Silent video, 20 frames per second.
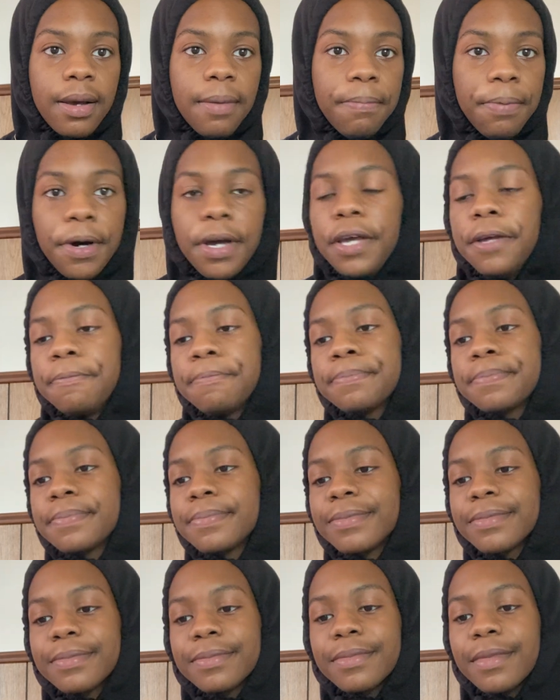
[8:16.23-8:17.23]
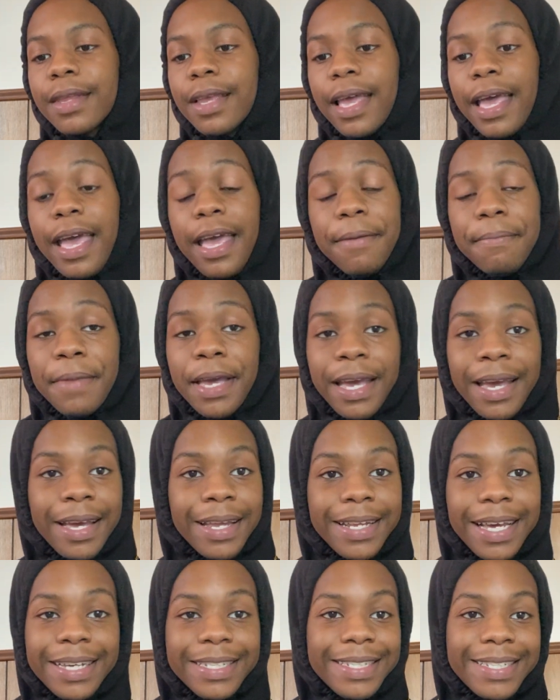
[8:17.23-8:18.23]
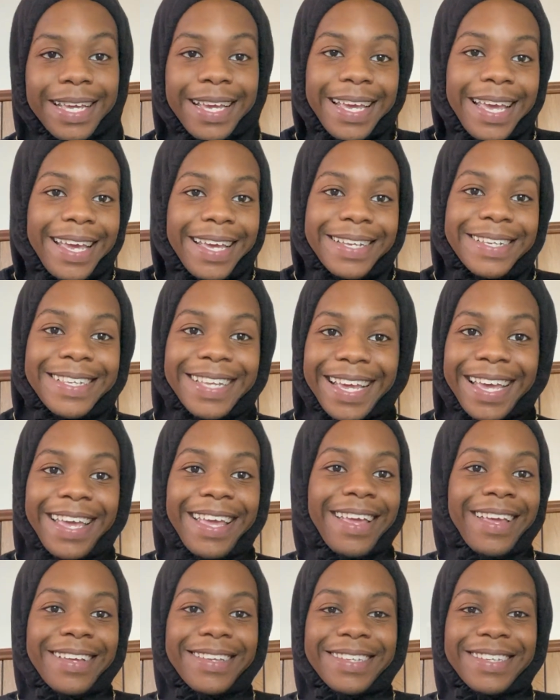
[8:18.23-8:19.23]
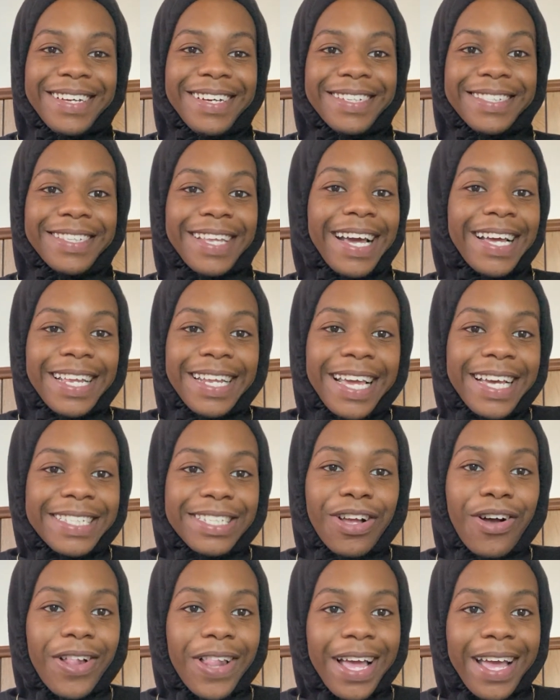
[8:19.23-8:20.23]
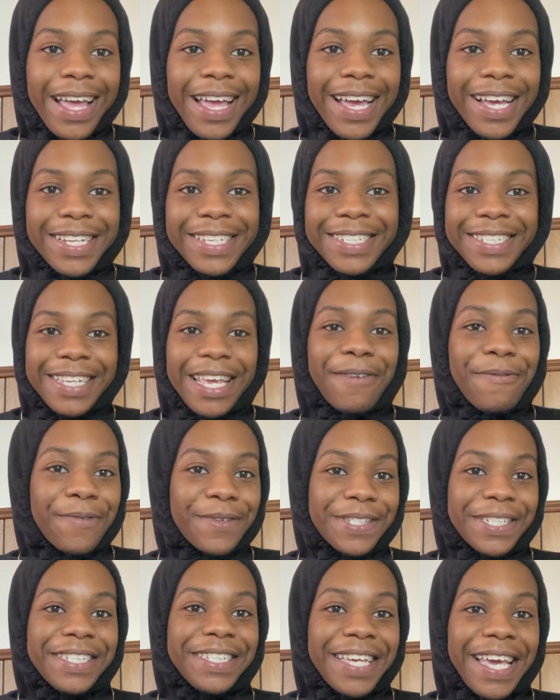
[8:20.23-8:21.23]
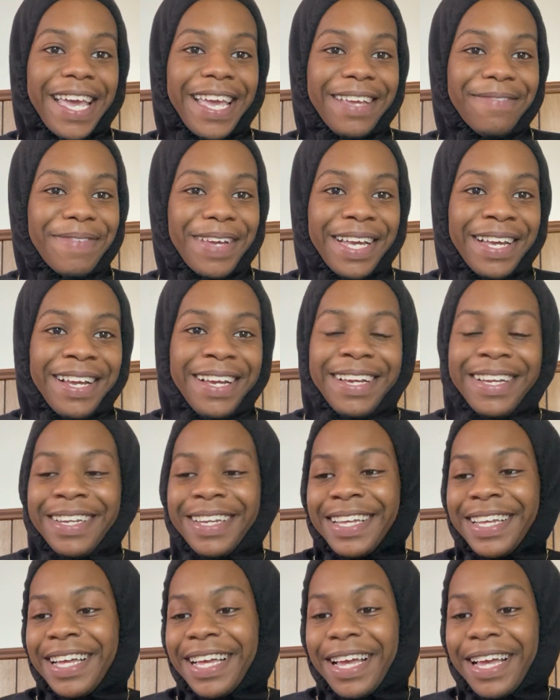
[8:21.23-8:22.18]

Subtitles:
But, hey, man, that's the eight. Hey, that's all I had to say for today, man.